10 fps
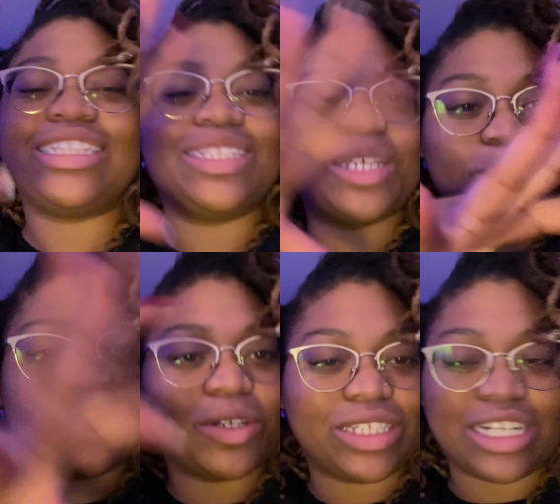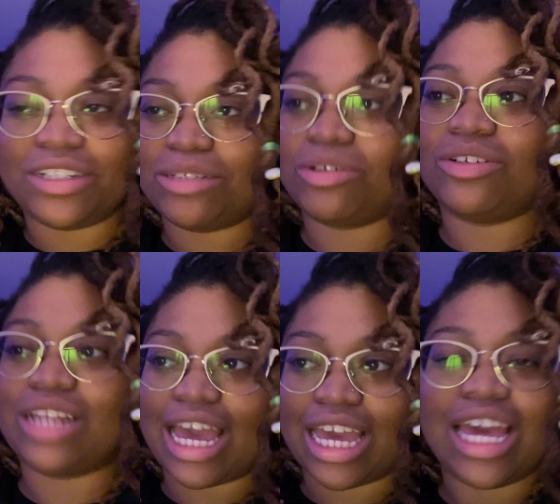typical, stereotypical,
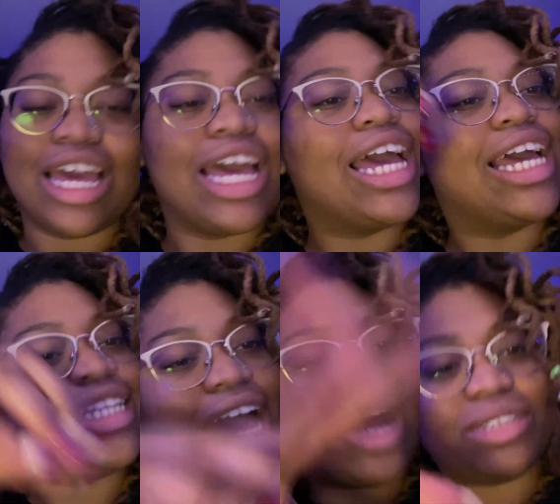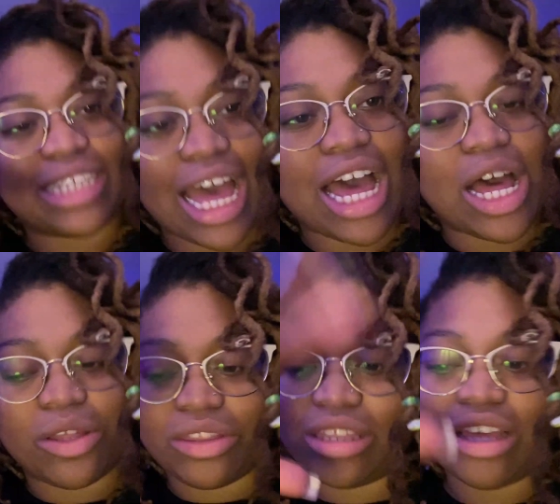like down
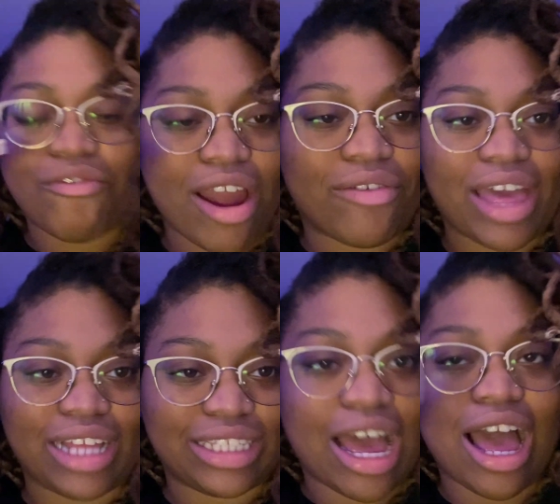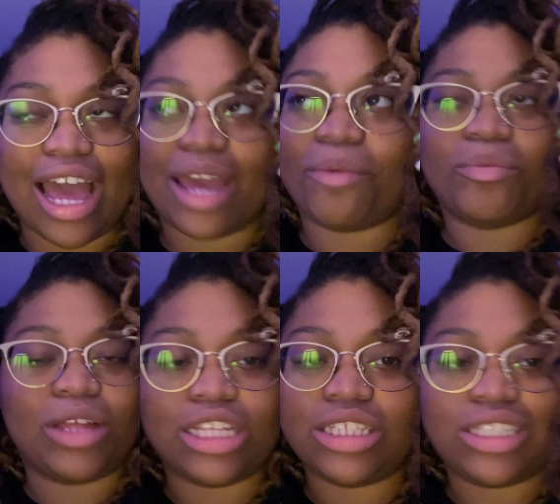south around that time.
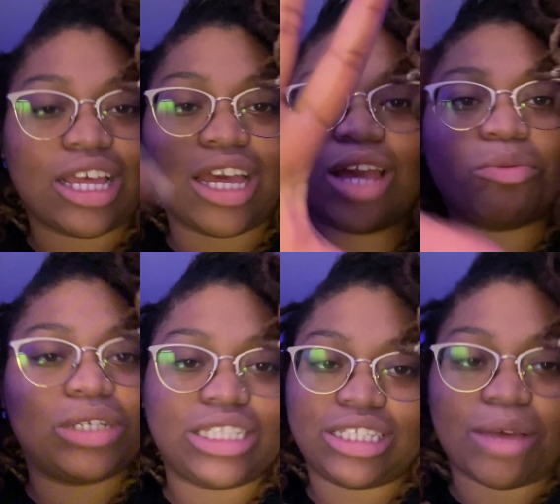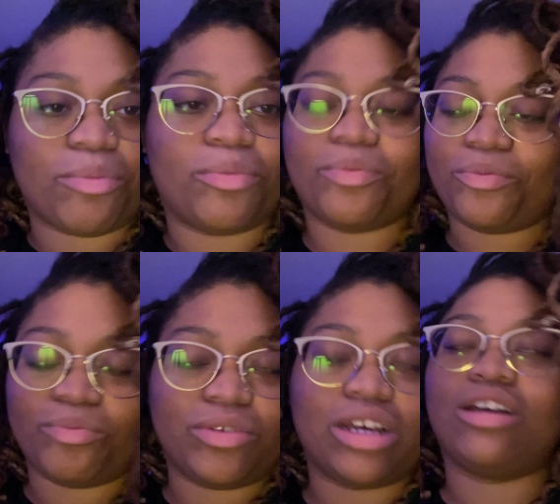It was um,
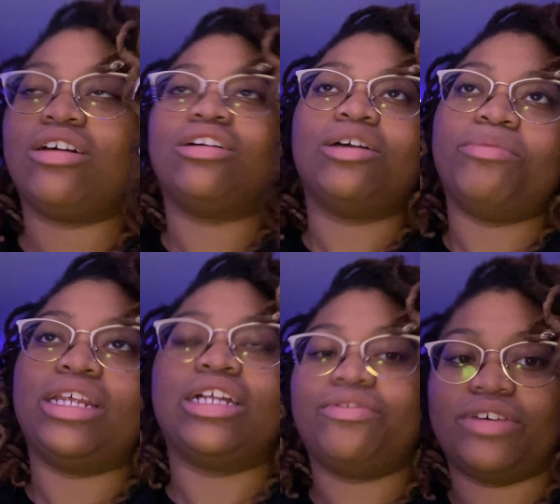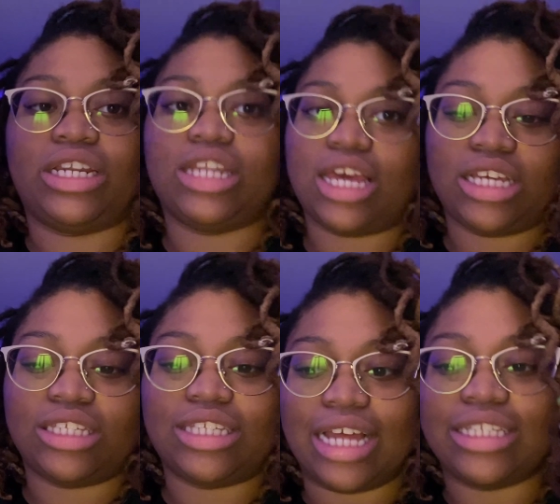comedically funny, like
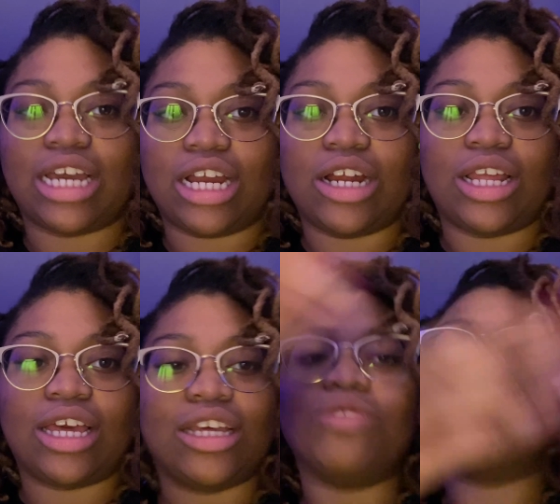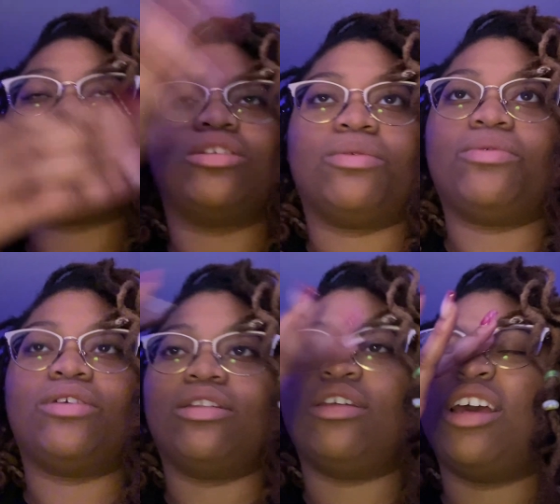satire. Like it was so
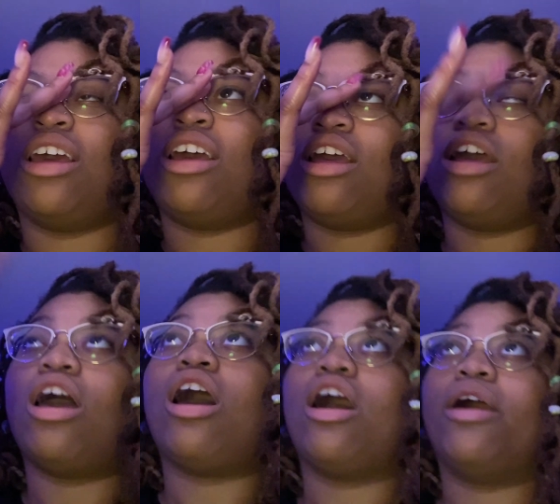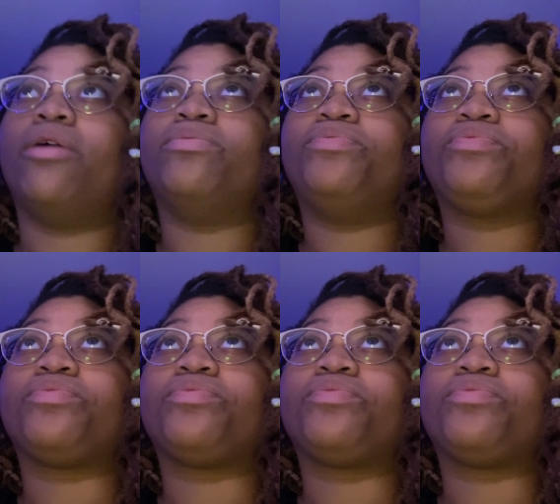good. Um,